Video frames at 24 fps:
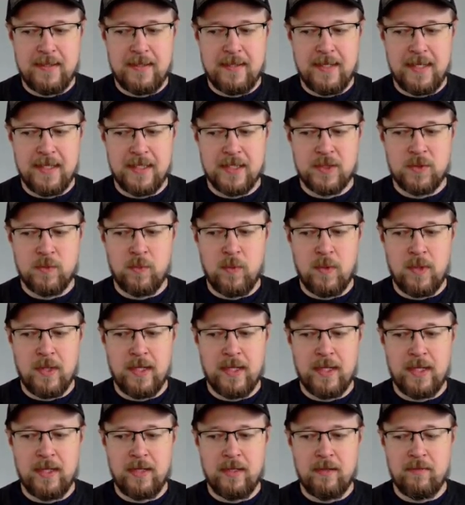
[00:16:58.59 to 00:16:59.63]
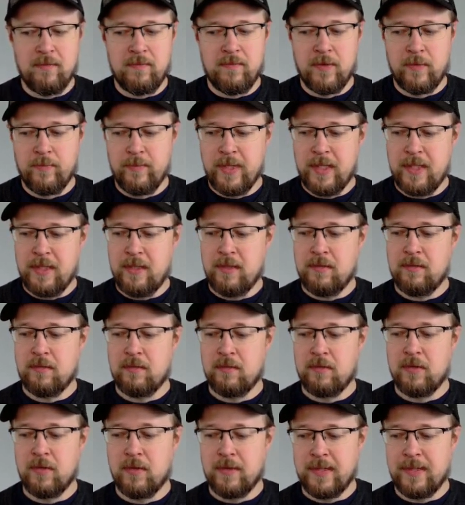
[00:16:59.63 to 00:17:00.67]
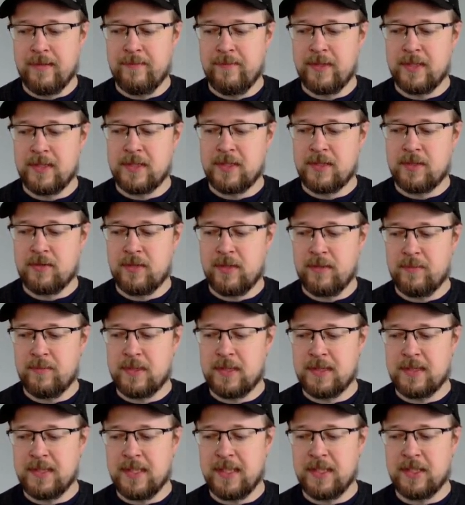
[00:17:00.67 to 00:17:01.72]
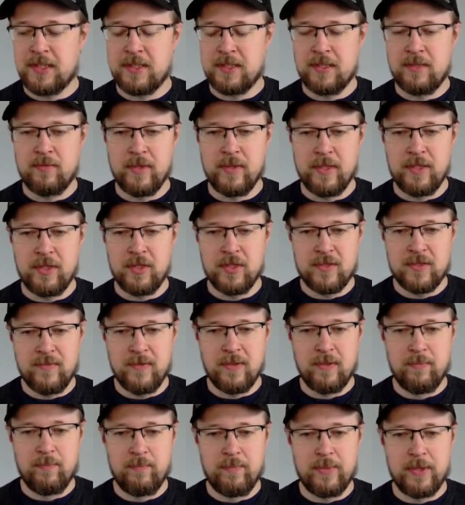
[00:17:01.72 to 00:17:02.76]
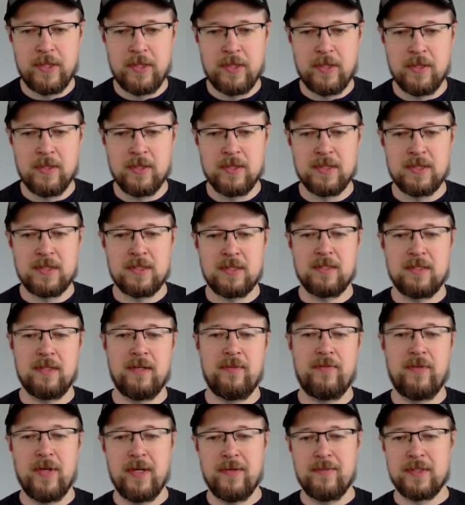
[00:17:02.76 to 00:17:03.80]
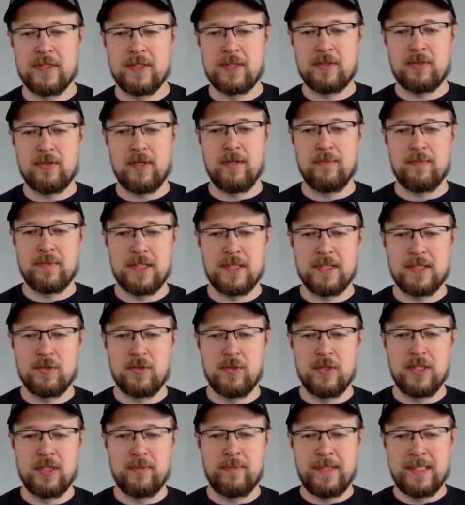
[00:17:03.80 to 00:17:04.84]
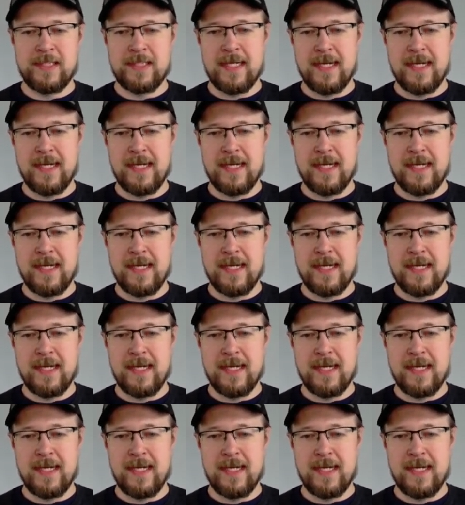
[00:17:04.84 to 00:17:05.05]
that's why, for me, not having a script is actually really useful, because if you have a script, it's going to be